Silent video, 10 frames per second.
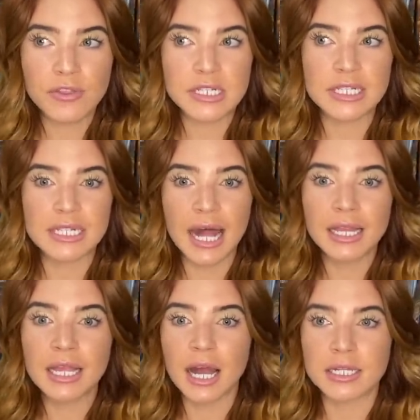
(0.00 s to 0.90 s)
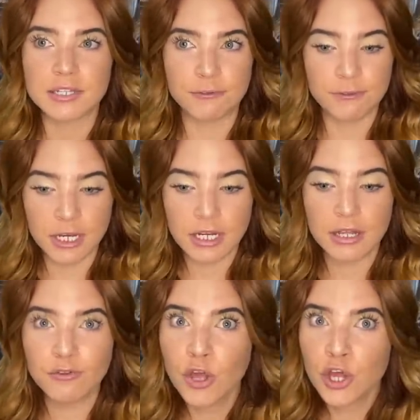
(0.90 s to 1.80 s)
This is not like a
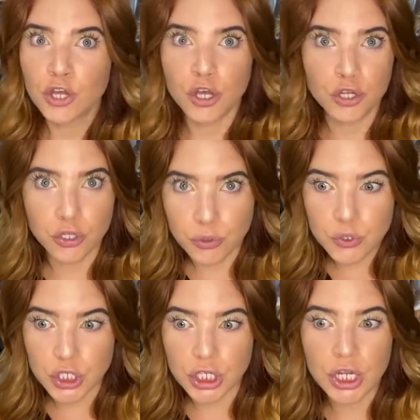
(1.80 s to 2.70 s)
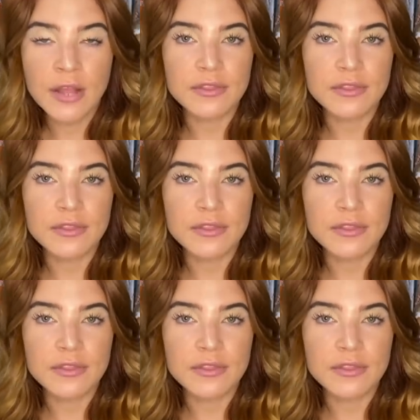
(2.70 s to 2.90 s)
definitive conclusion.